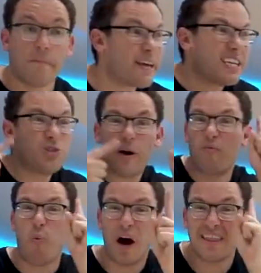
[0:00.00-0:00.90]
Because you
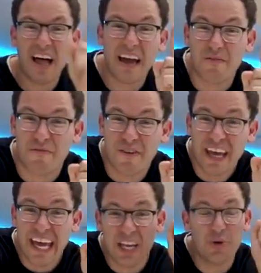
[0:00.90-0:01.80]
have one life,
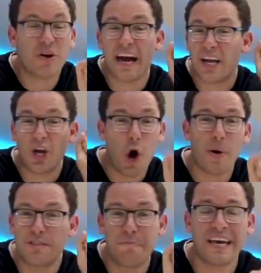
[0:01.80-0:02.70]
and you gotta
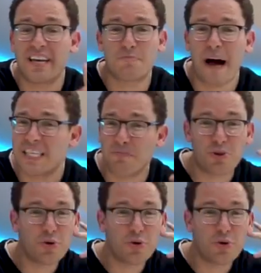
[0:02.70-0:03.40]
go as big as possible.